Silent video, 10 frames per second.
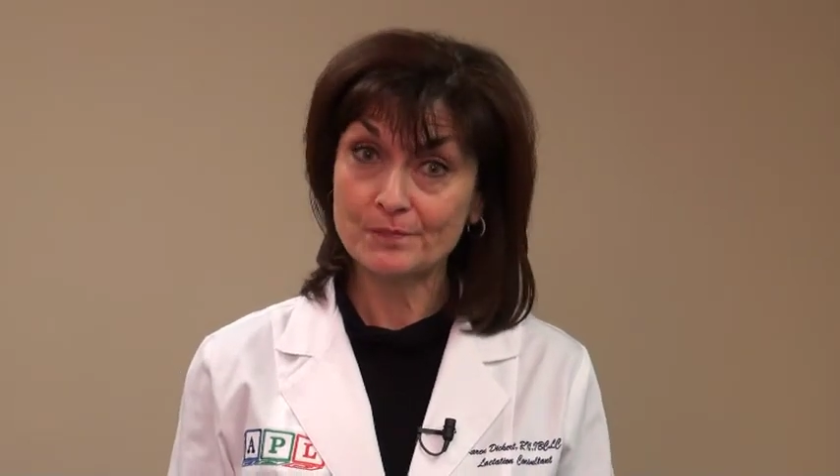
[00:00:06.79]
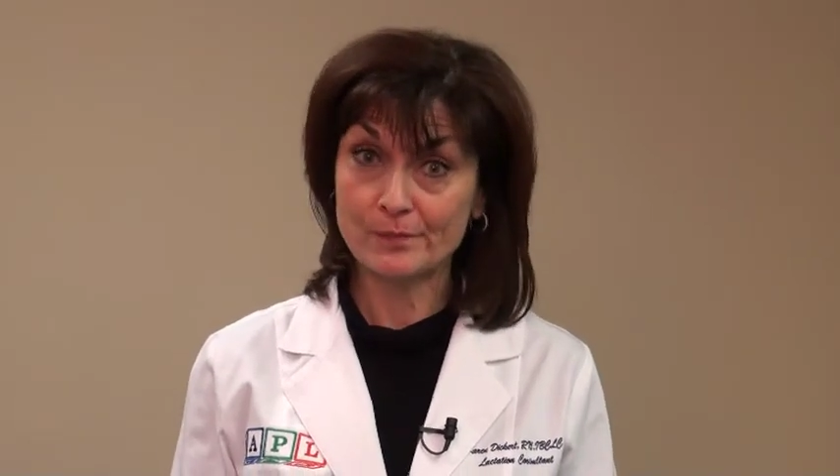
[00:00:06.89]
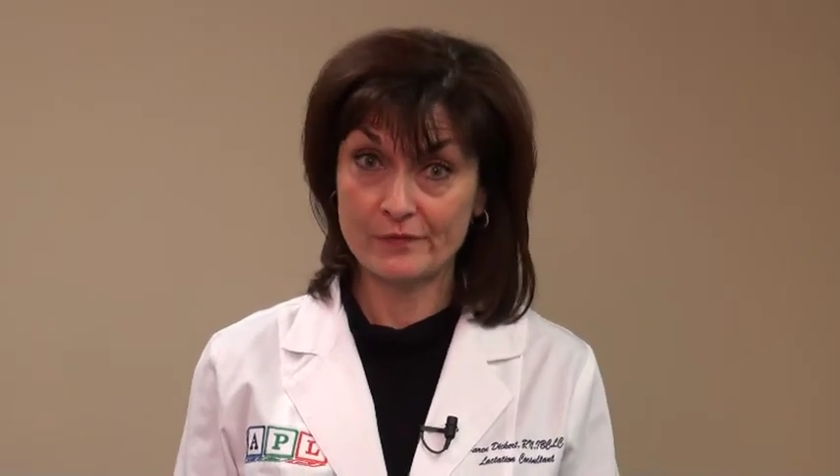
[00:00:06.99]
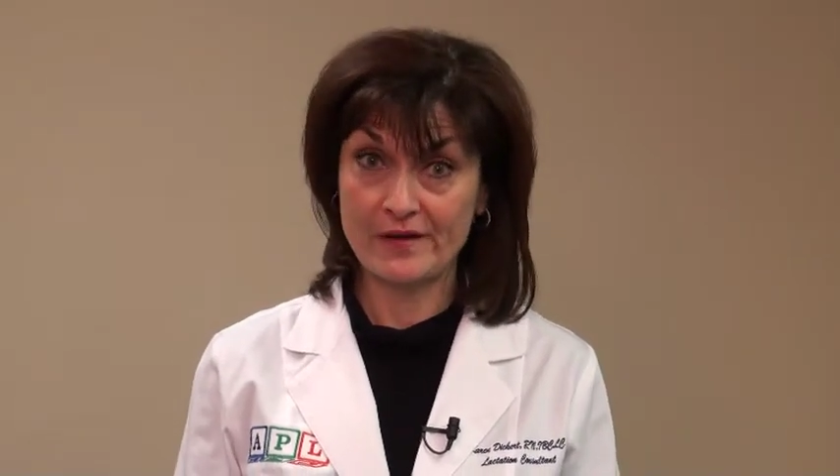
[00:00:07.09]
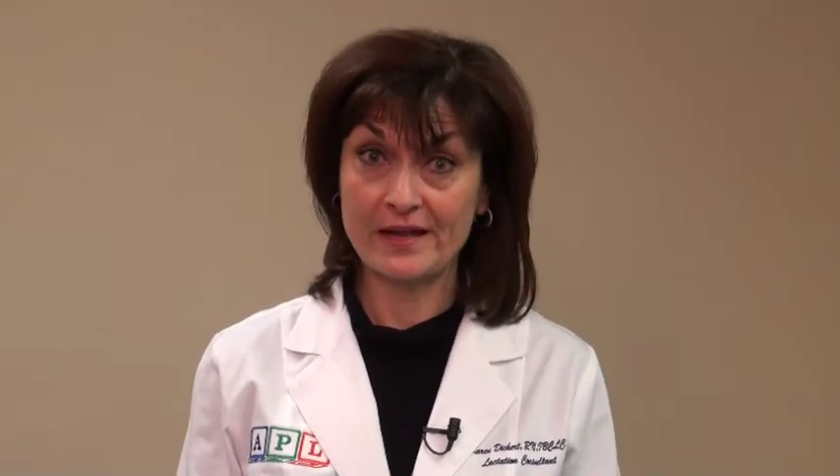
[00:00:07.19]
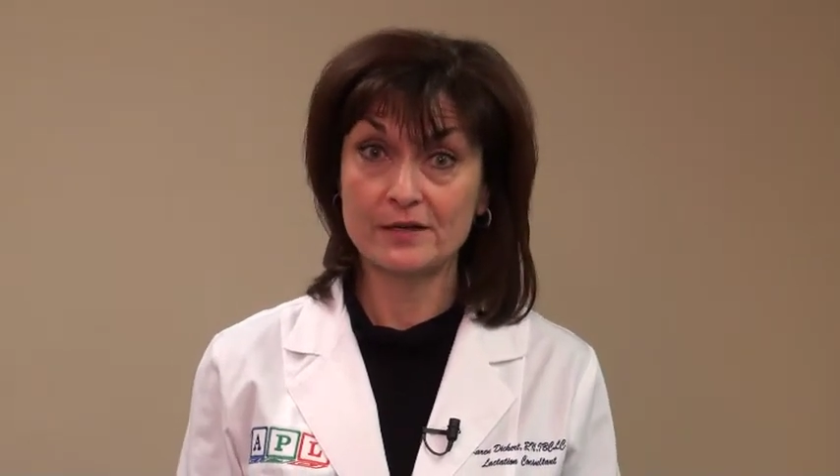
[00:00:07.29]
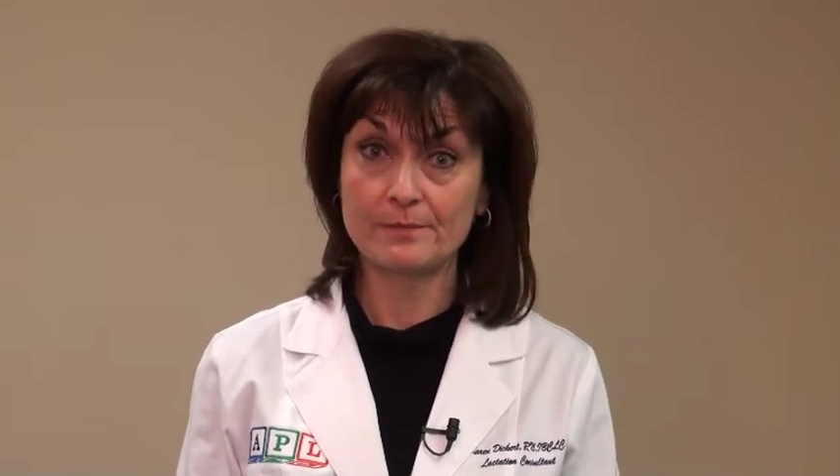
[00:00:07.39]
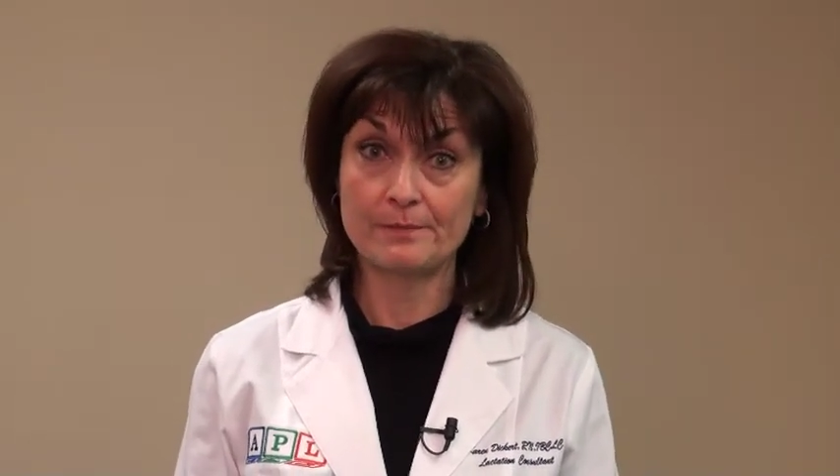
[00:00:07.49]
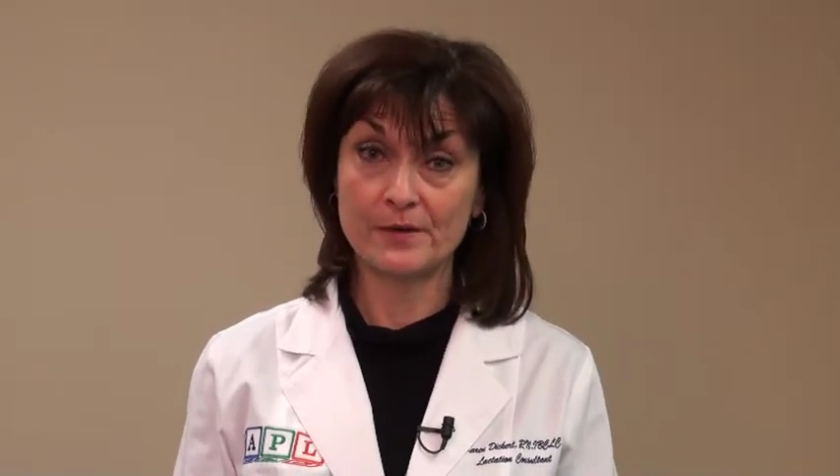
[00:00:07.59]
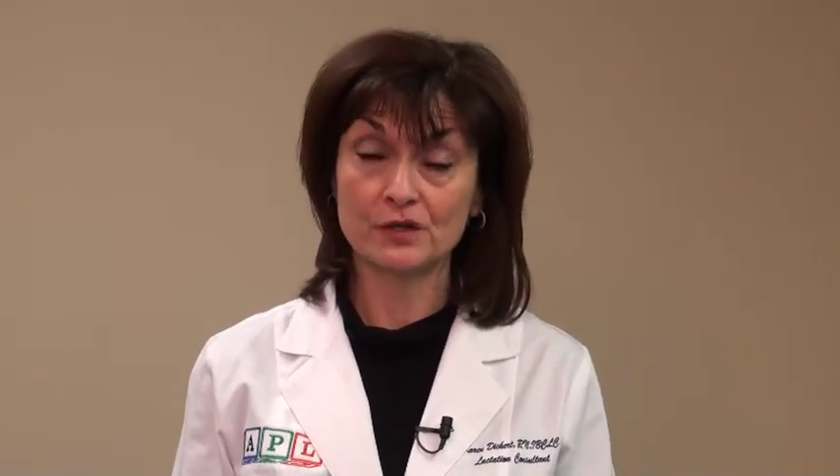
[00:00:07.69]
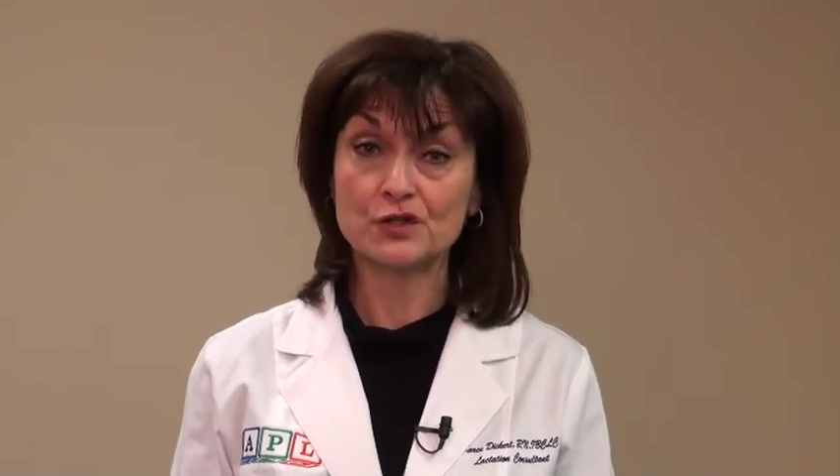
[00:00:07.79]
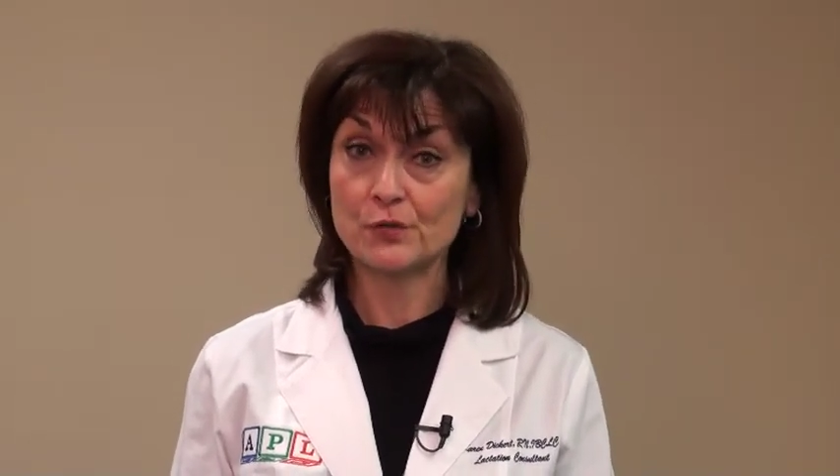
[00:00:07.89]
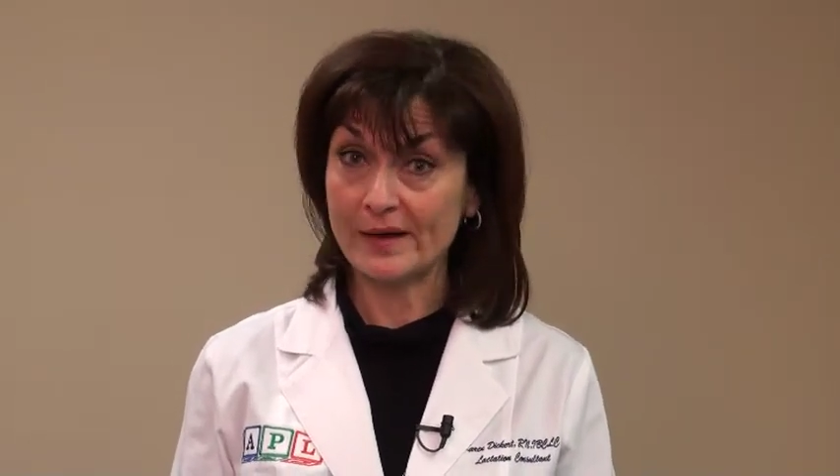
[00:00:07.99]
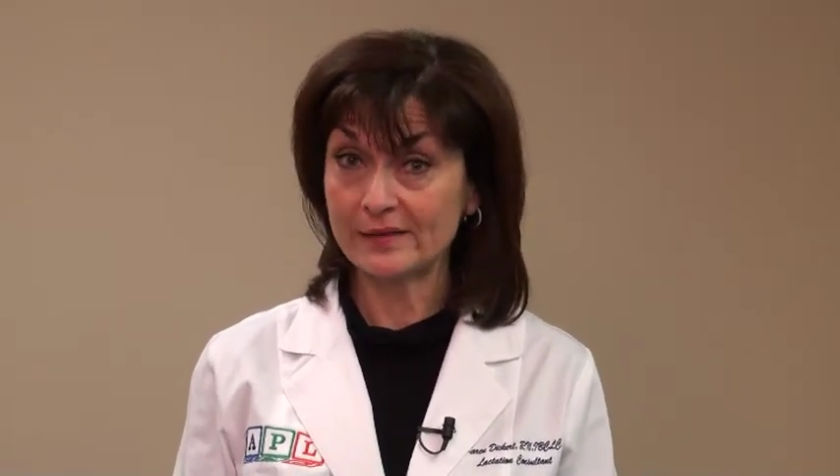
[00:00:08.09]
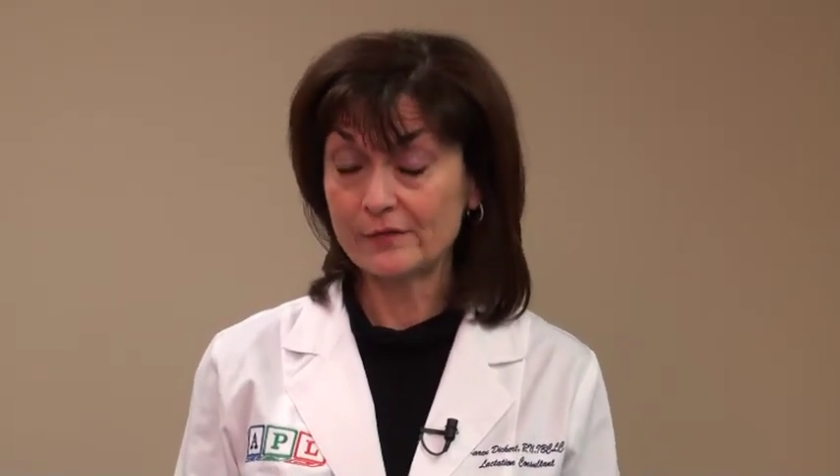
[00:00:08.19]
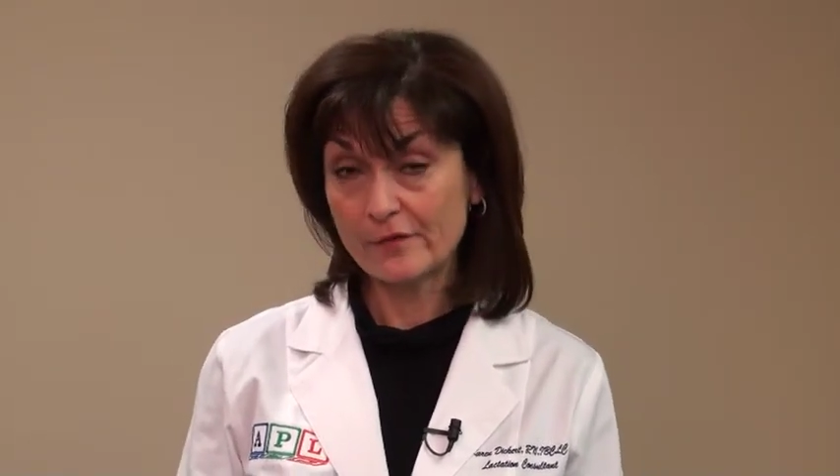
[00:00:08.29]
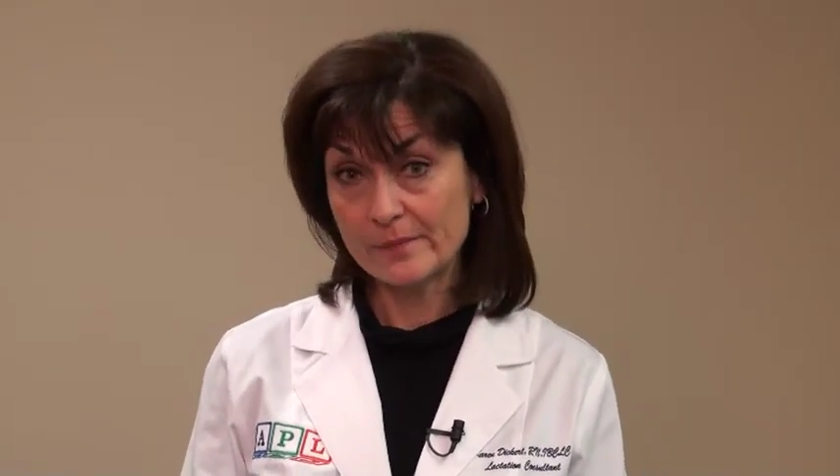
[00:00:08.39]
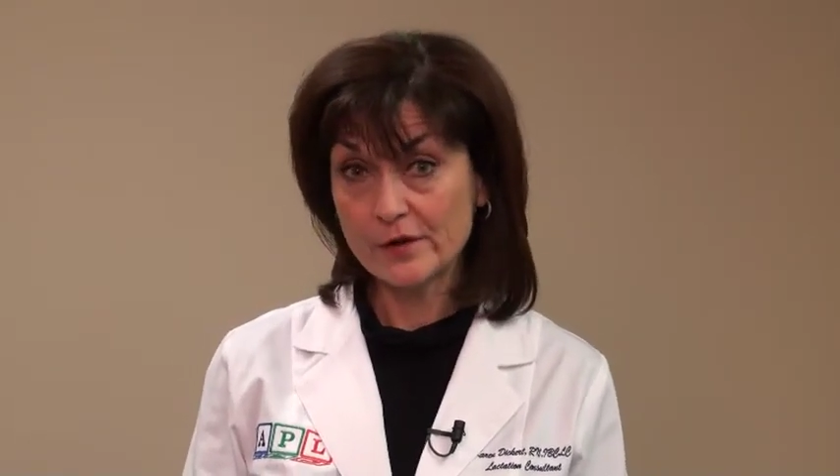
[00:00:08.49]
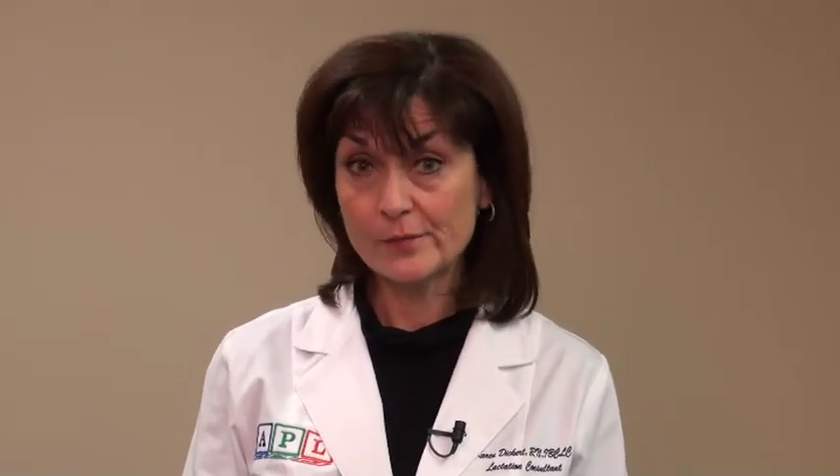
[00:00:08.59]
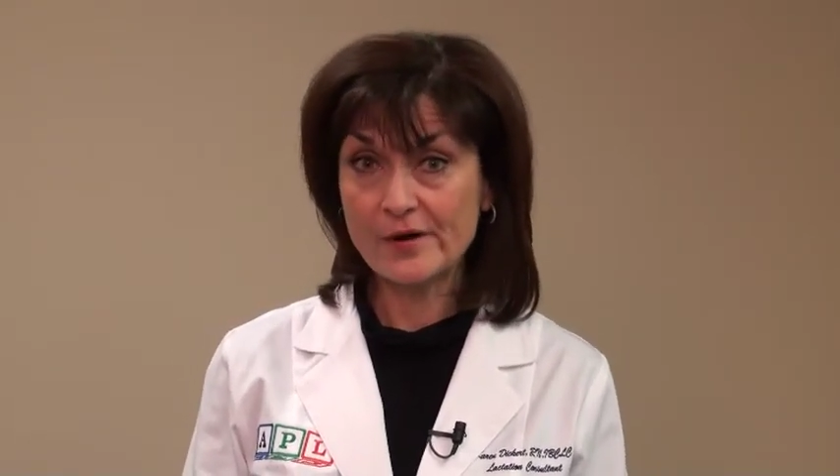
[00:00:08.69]
provide milk directly
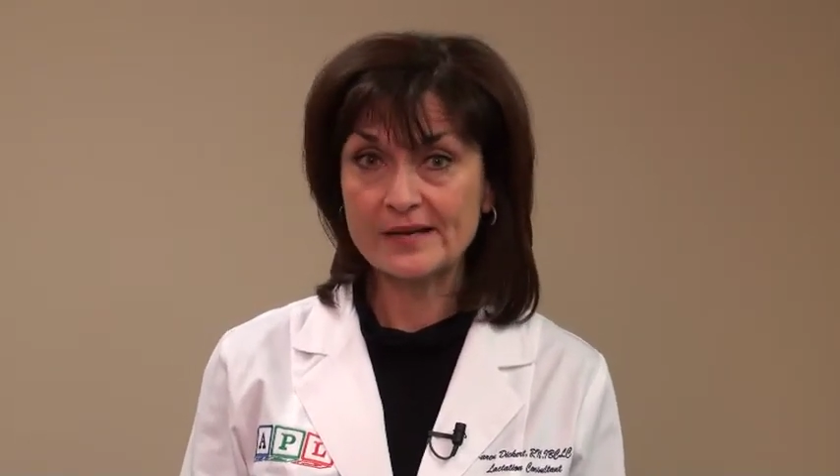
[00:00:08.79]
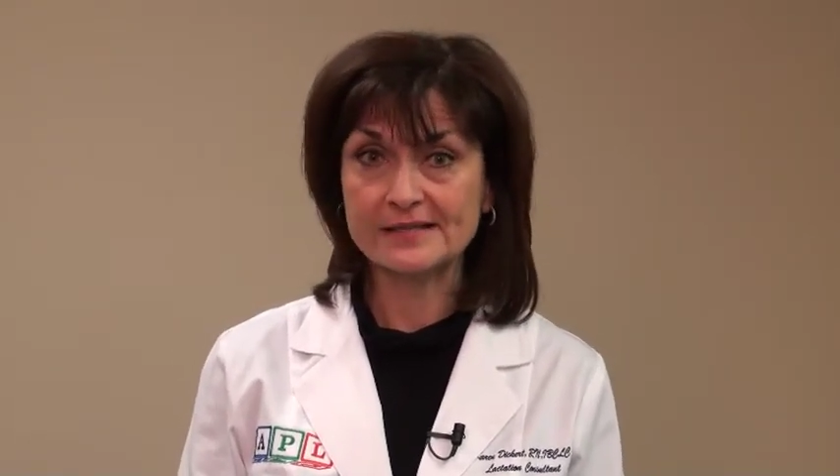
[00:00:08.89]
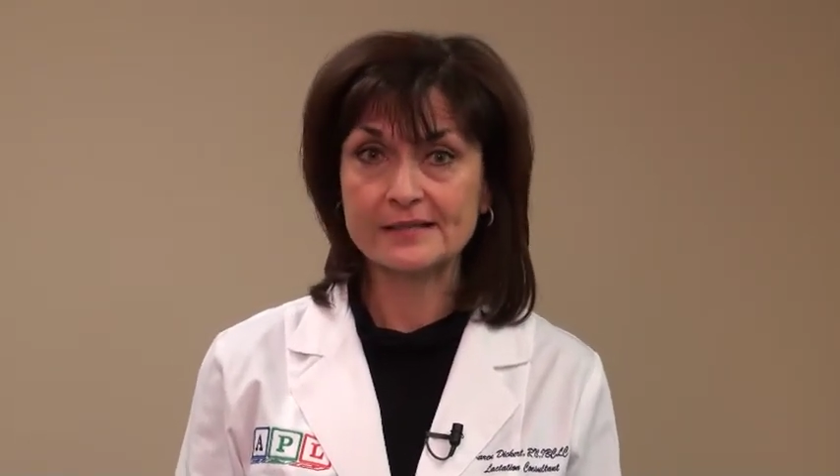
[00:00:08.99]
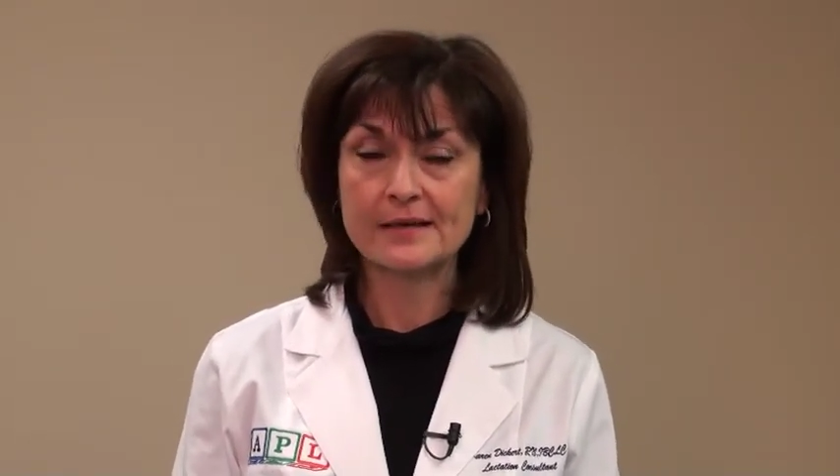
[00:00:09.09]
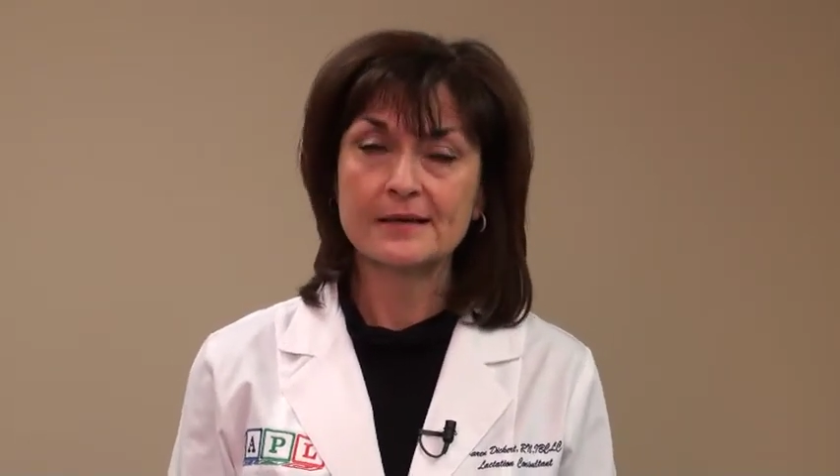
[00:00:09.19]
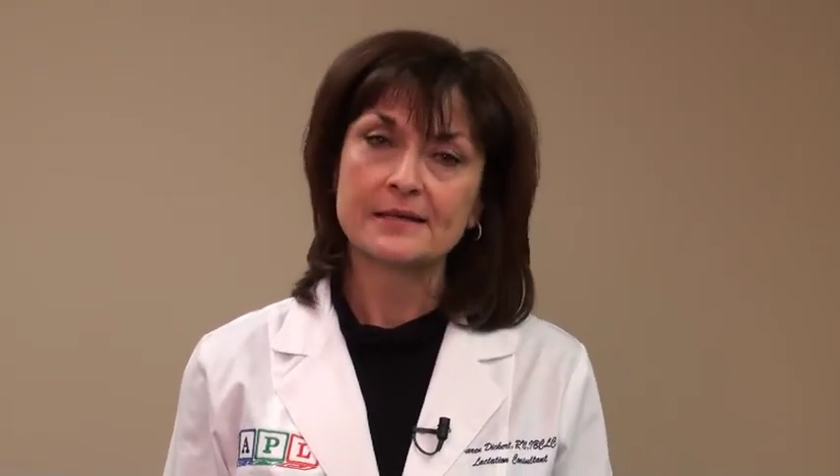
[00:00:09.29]
from their breast.